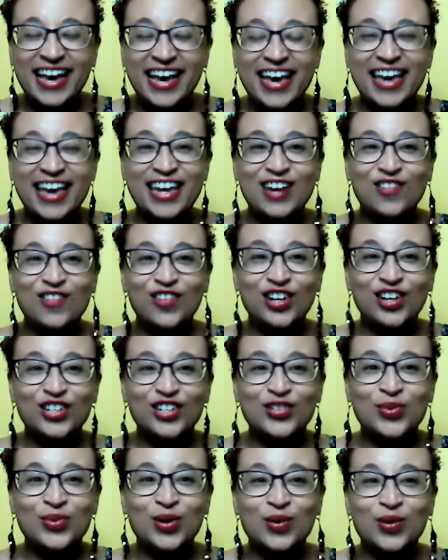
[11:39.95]
in a
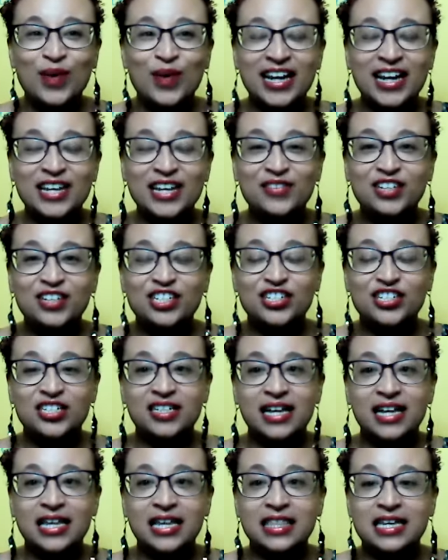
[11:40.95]
virtual writing
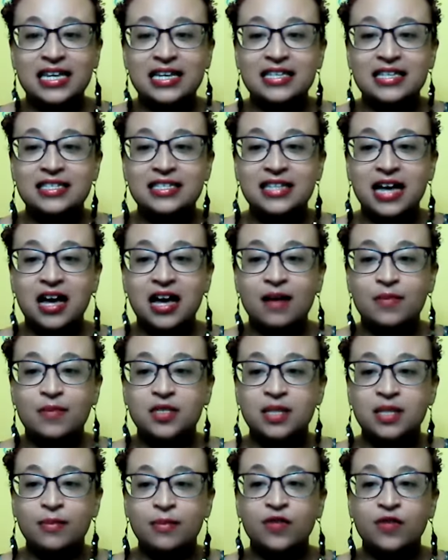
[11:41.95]
retreat like this um,
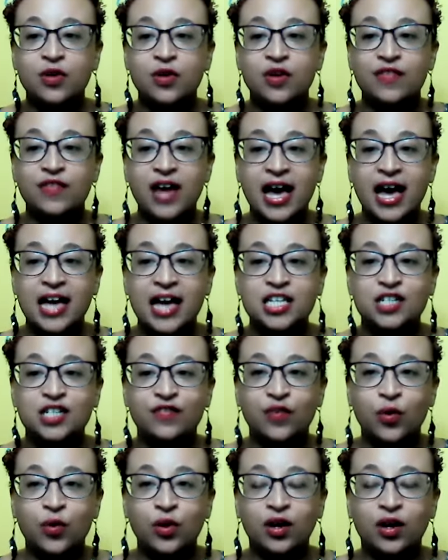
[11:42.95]
some of you have asked
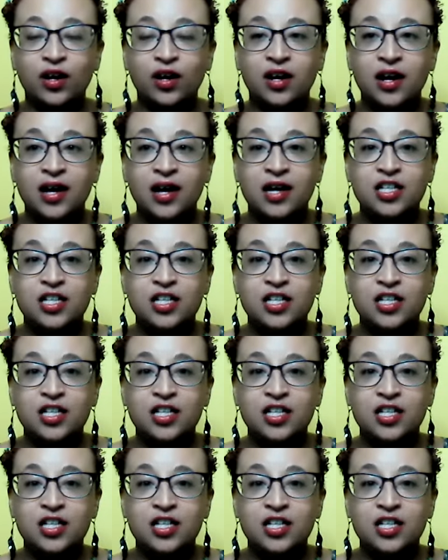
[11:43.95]
for